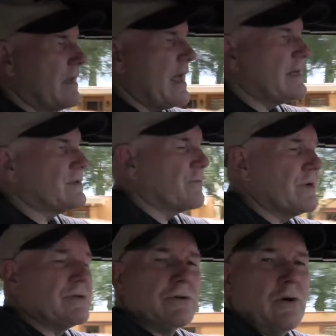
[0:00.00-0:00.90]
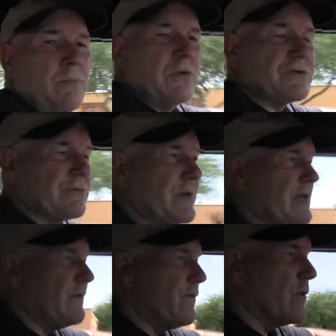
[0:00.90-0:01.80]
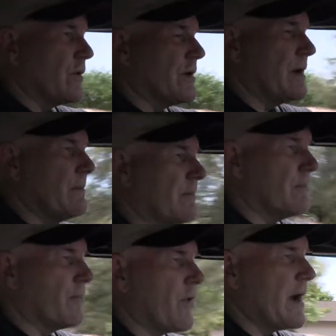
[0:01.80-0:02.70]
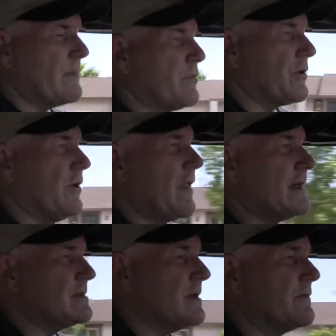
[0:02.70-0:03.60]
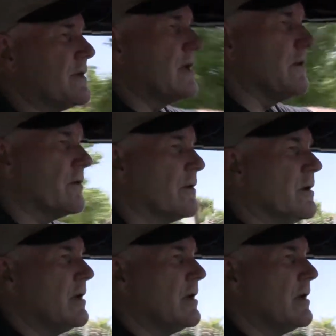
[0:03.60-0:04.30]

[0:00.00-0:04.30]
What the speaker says: as original upholstery kit for it, and Brian put all that stuff together.